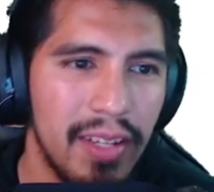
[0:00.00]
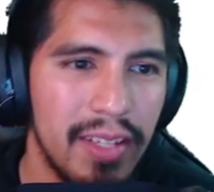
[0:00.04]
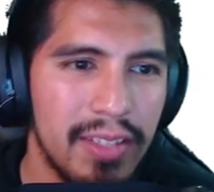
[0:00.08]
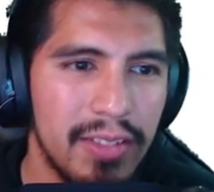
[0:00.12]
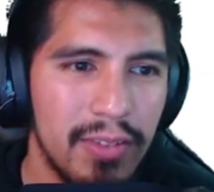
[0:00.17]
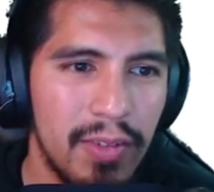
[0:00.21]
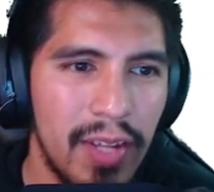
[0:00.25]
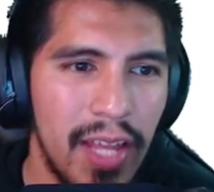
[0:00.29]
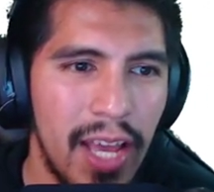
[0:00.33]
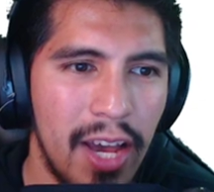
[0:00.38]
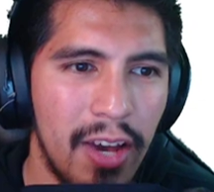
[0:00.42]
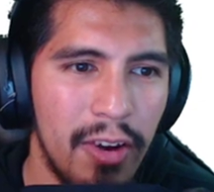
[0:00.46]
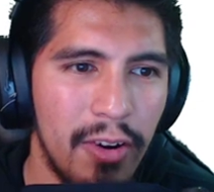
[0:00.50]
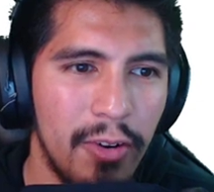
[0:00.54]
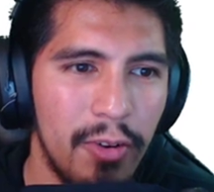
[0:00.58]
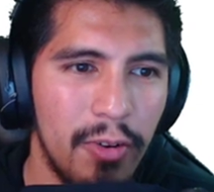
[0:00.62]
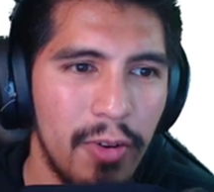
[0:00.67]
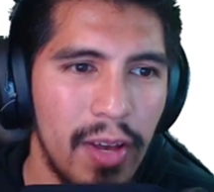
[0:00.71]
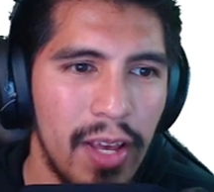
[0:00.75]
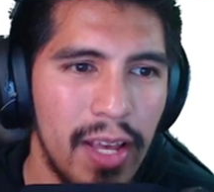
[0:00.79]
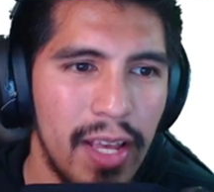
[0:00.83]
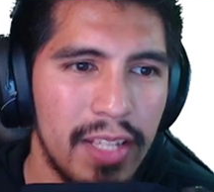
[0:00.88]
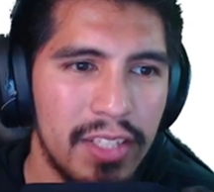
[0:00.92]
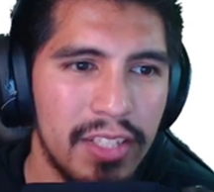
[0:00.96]
So now
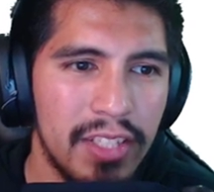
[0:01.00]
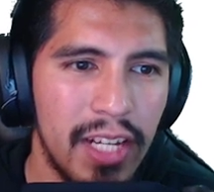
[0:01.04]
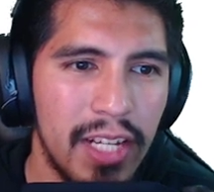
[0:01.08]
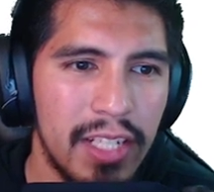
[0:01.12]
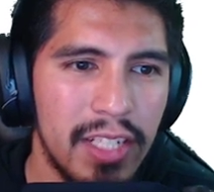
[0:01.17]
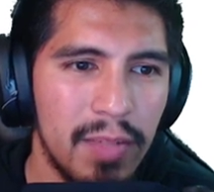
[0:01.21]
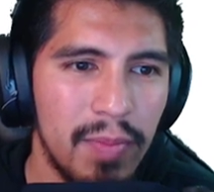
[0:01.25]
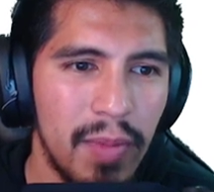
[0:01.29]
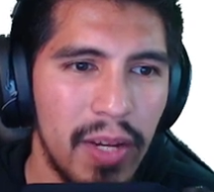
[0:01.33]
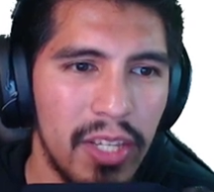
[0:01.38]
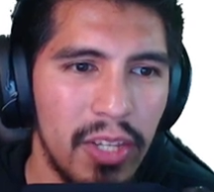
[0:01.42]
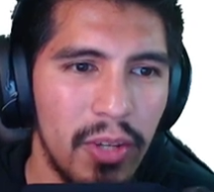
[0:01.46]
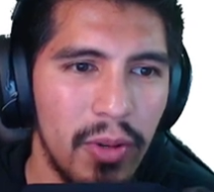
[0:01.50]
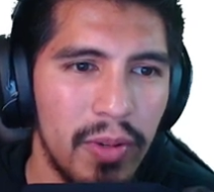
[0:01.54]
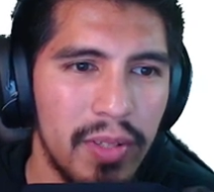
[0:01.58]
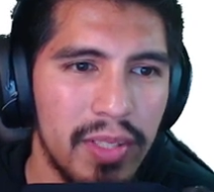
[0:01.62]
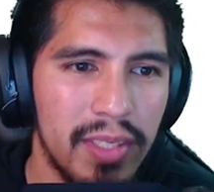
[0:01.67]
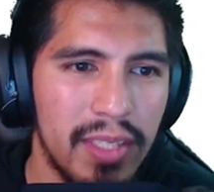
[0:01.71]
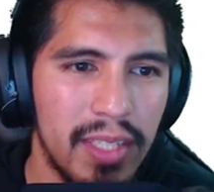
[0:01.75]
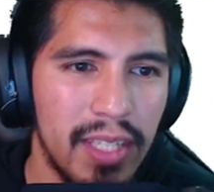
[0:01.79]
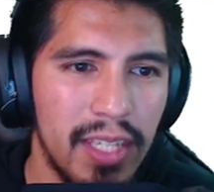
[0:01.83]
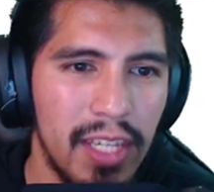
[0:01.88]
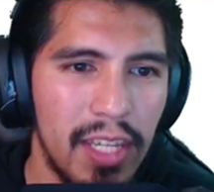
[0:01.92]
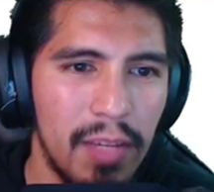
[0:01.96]
it's changing my
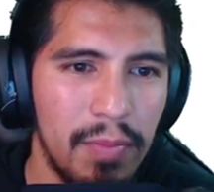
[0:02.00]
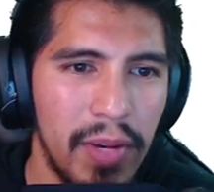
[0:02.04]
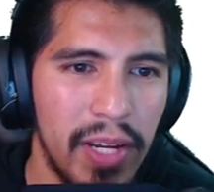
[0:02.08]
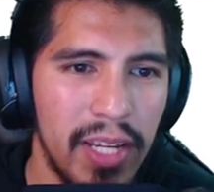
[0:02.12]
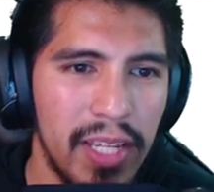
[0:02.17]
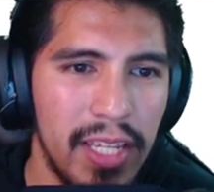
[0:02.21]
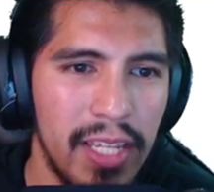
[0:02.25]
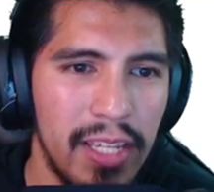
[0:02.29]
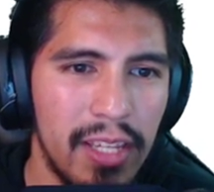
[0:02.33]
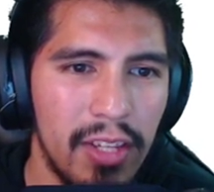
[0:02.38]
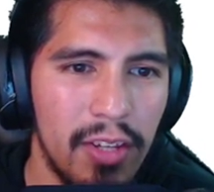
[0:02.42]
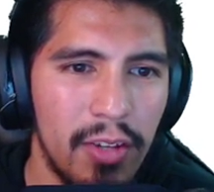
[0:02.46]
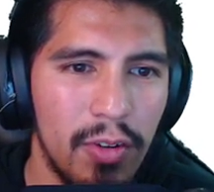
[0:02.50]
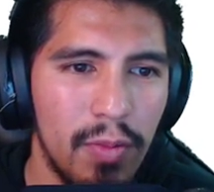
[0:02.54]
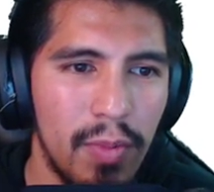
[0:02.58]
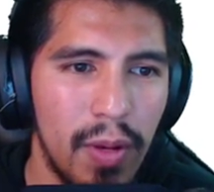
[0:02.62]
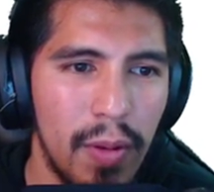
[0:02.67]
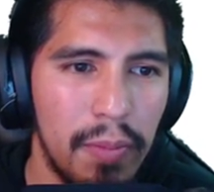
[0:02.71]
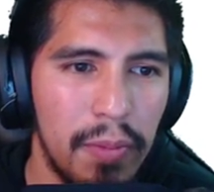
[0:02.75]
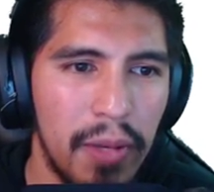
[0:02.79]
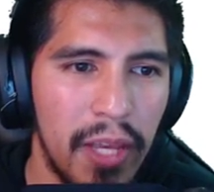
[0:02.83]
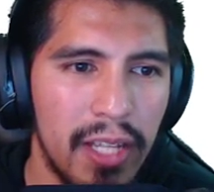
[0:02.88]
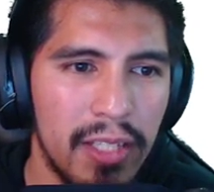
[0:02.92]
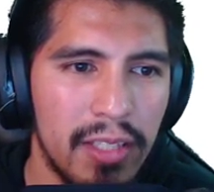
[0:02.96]
USD, my EU, my
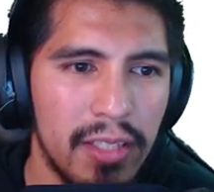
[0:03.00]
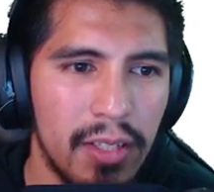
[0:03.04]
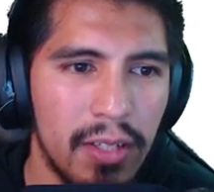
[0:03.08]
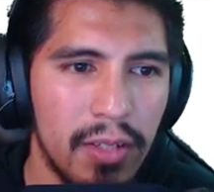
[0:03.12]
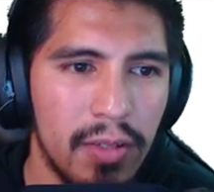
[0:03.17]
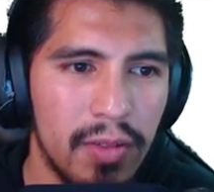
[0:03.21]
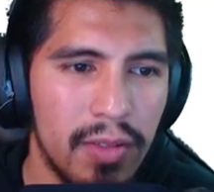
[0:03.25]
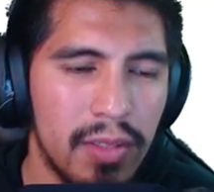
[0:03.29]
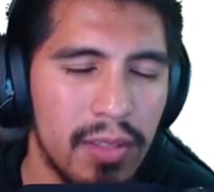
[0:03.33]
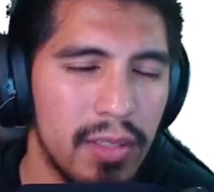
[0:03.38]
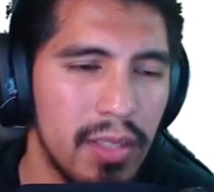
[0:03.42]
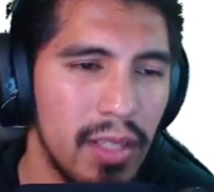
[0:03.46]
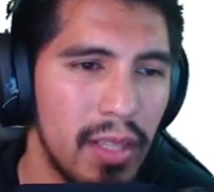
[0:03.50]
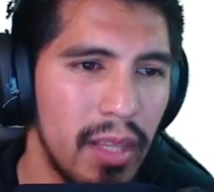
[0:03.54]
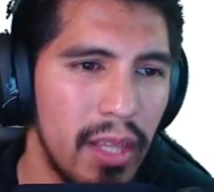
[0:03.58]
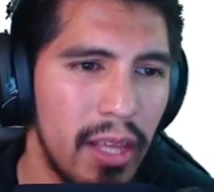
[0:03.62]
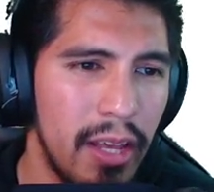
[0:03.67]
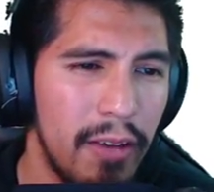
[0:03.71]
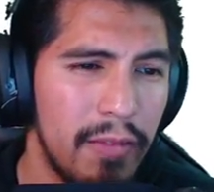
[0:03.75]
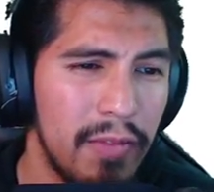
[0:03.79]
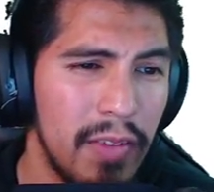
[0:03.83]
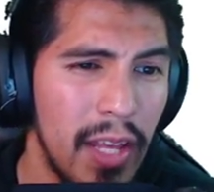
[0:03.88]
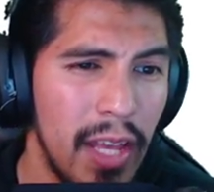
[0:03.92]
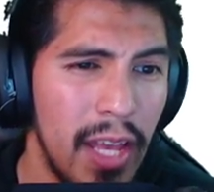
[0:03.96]
pesos to
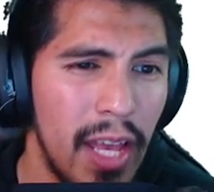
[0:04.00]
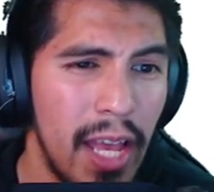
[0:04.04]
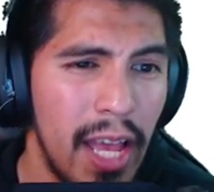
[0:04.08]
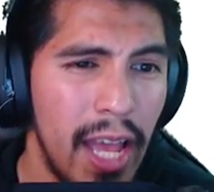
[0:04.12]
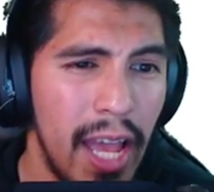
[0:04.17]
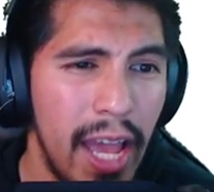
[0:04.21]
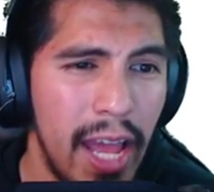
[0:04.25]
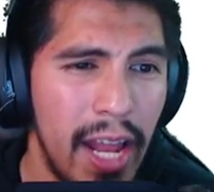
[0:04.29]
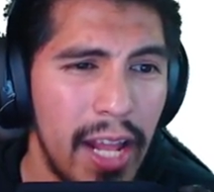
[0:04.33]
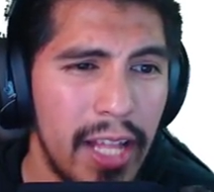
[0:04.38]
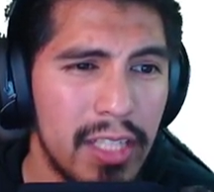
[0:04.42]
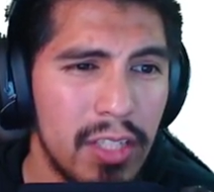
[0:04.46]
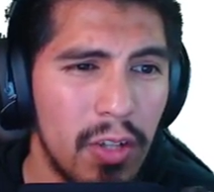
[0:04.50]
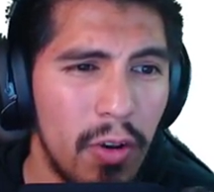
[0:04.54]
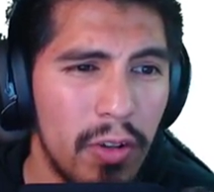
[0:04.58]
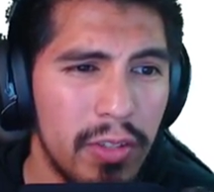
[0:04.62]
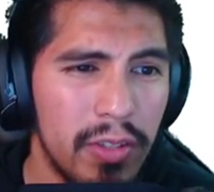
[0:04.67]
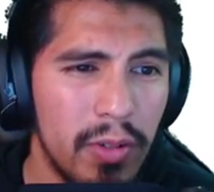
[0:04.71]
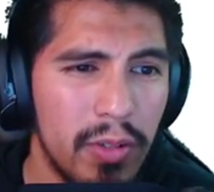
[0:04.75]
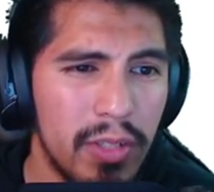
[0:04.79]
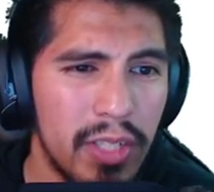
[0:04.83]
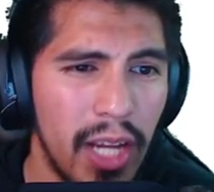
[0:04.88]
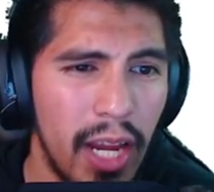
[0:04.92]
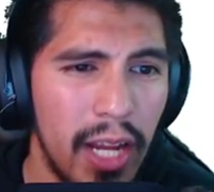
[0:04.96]
left, and it's
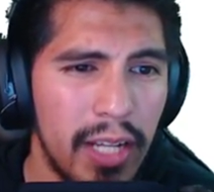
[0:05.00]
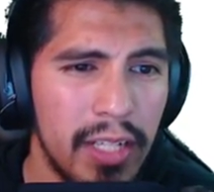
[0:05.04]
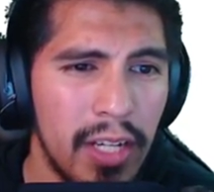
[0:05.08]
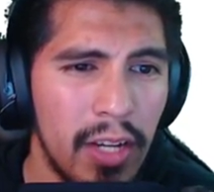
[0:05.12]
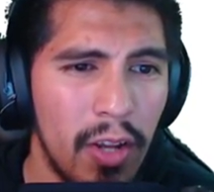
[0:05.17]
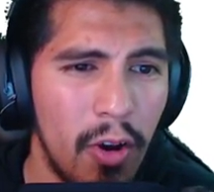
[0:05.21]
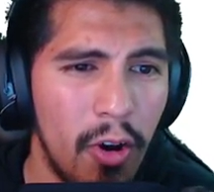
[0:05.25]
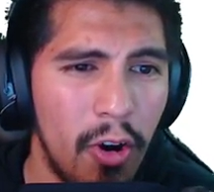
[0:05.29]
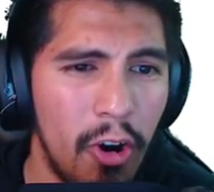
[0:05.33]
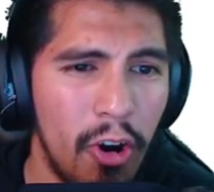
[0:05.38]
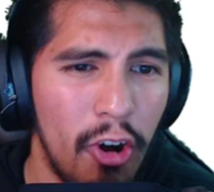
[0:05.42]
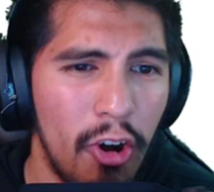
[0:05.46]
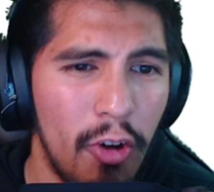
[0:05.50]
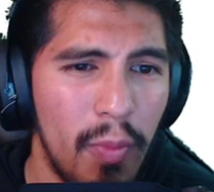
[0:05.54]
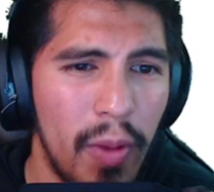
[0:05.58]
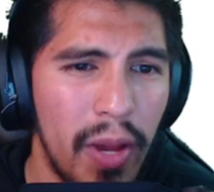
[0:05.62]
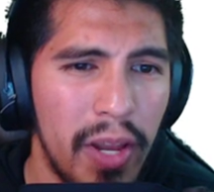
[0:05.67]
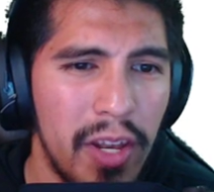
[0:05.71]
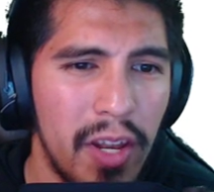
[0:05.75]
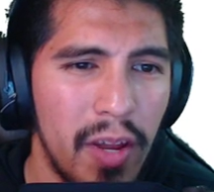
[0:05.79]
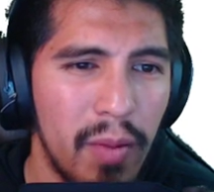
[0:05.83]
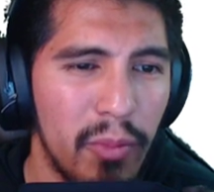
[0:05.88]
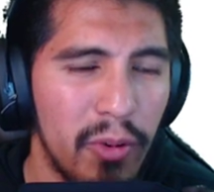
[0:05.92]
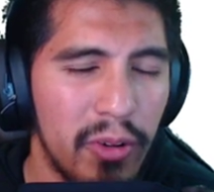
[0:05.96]
also changing all my
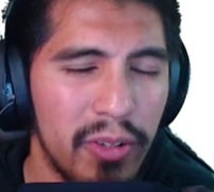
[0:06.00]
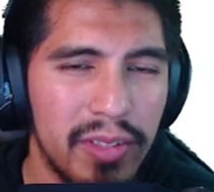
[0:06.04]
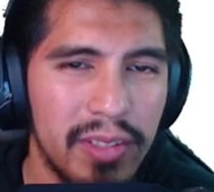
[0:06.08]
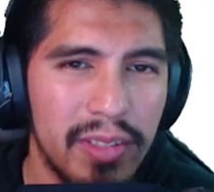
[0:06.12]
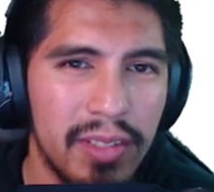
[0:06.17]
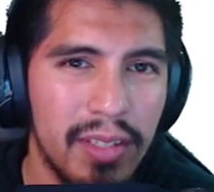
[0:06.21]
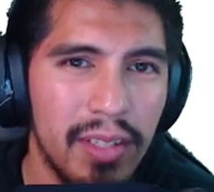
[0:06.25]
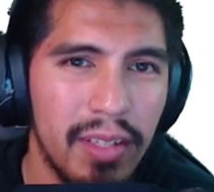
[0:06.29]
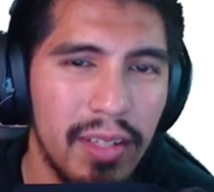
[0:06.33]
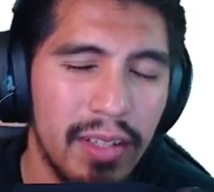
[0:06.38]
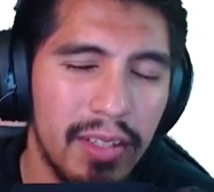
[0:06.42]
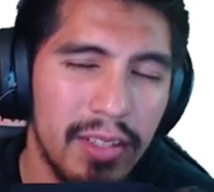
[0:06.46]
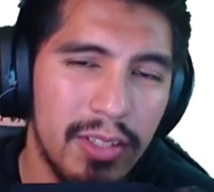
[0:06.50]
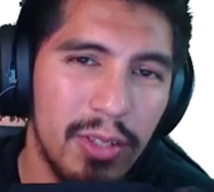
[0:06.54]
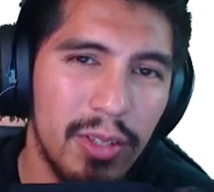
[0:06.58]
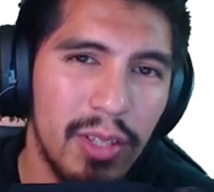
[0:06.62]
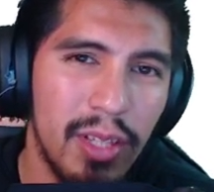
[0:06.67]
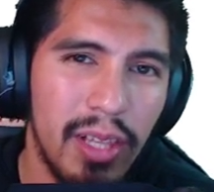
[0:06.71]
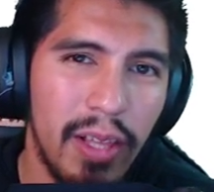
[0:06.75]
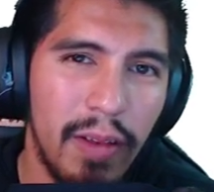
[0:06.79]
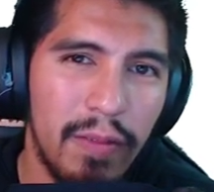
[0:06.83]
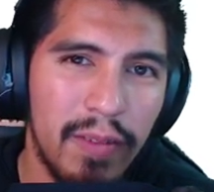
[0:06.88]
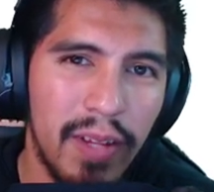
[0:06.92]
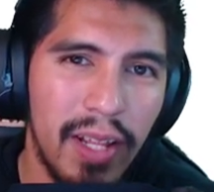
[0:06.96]
numbers to the
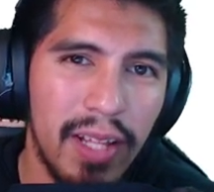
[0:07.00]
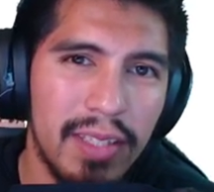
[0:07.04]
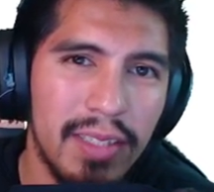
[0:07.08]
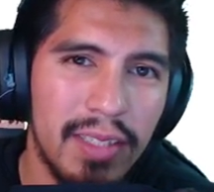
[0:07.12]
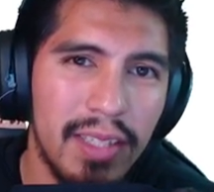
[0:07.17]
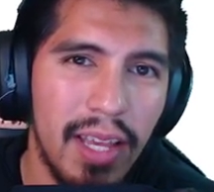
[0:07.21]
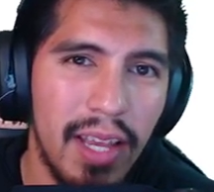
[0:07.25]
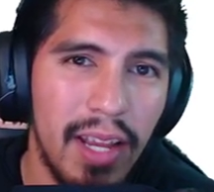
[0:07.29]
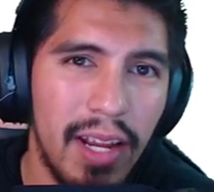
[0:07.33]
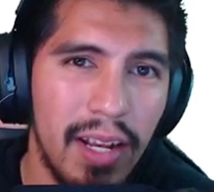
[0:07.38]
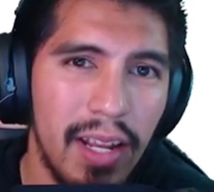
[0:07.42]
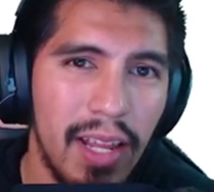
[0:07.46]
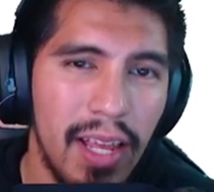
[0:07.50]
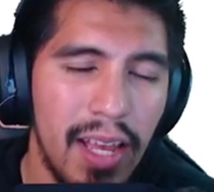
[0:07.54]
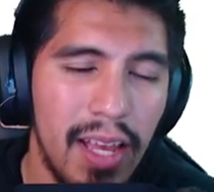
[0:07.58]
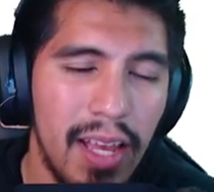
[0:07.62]
left-hand side.